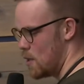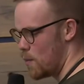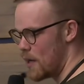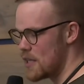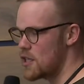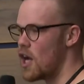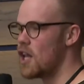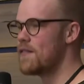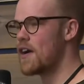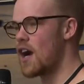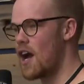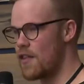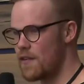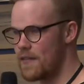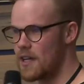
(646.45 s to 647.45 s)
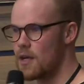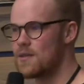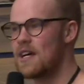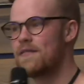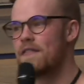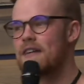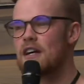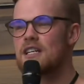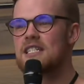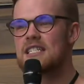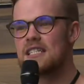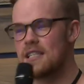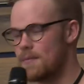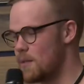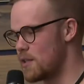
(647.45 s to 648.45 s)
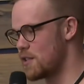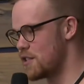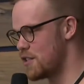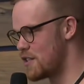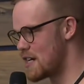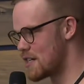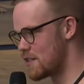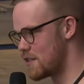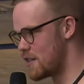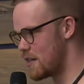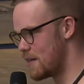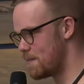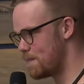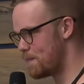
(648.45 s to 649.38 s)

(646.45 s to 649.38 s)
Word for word: whereas all of our other videos have a very similar trajectory.